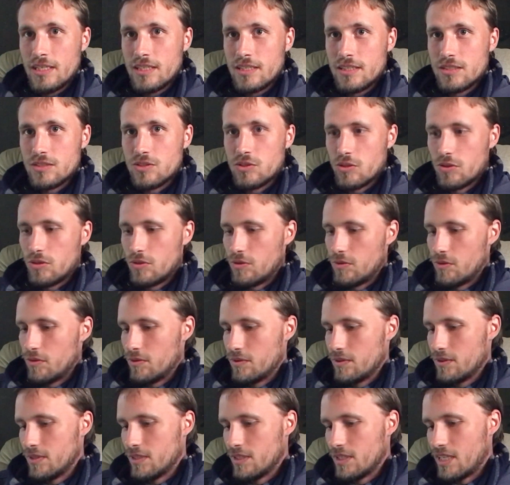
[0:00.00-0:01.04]
So
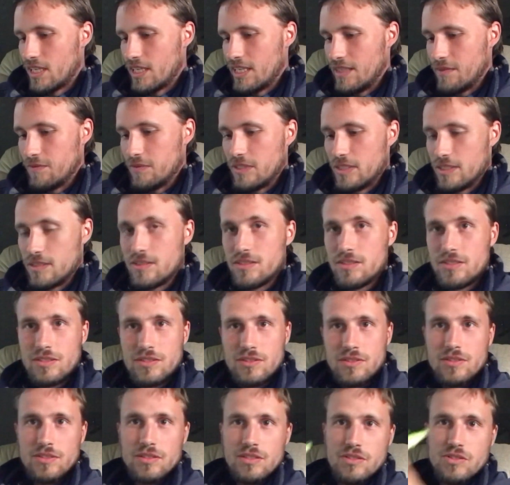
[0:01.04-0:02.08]
I have this
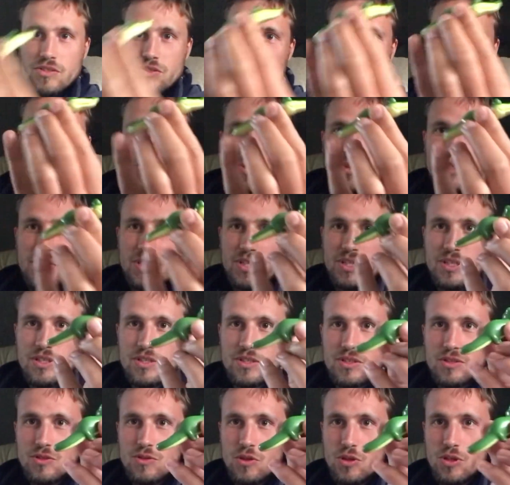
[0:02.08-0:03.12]
toy
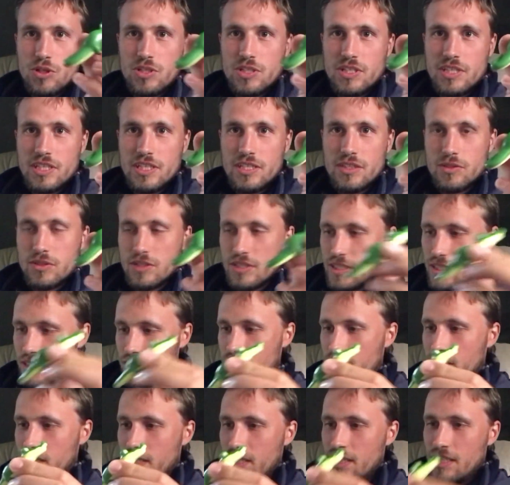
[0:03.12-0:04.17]
crocodile and
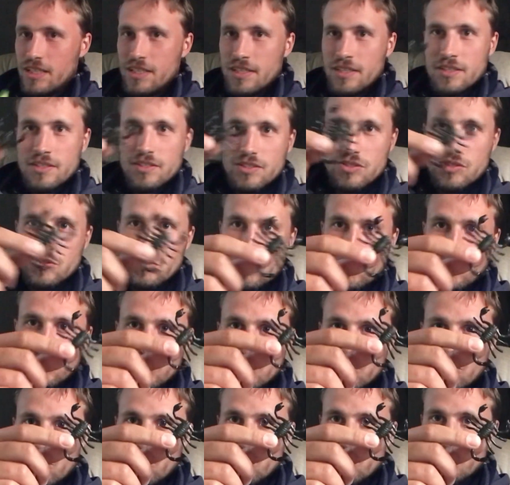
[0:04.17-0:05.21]
this toy
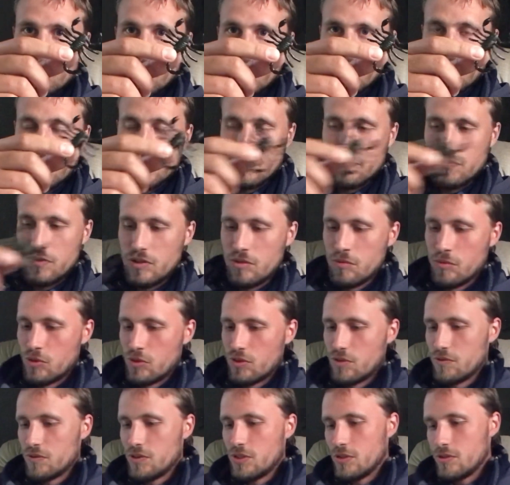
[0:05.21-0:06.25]
scorpion and a few more
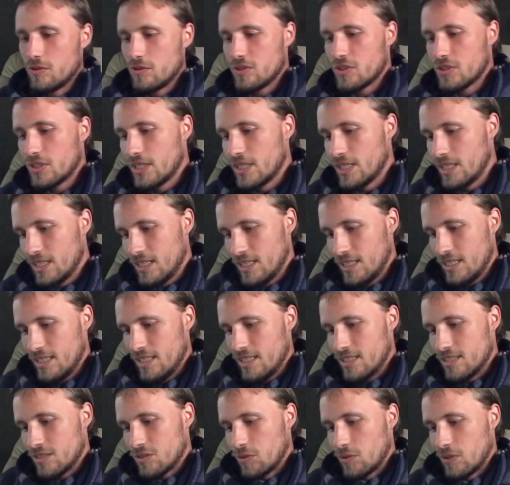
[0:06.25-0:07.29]
of those,
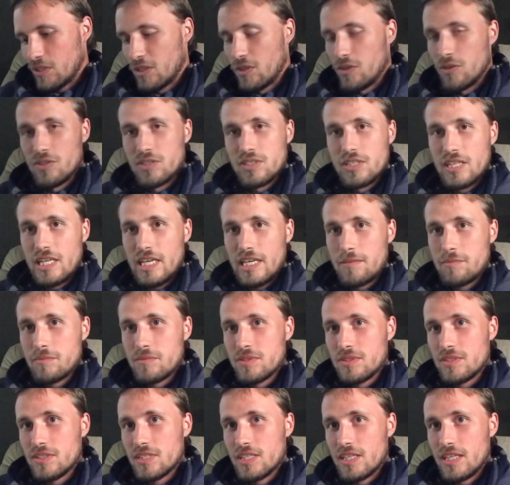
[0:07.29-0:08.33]
so we can learn
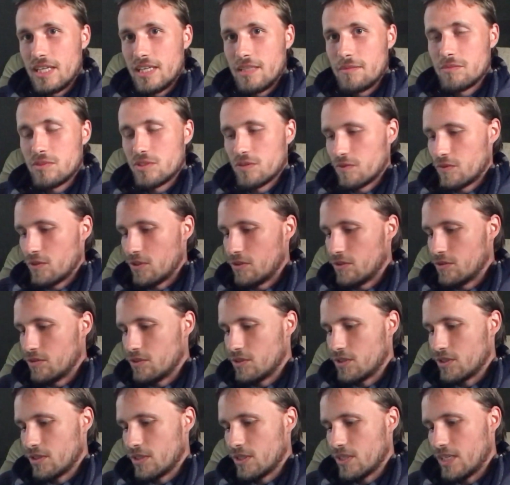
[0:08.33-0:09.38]
the names of
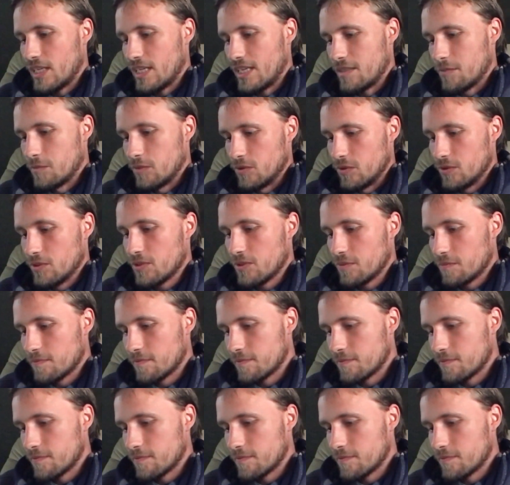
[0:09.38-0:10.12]
those animals.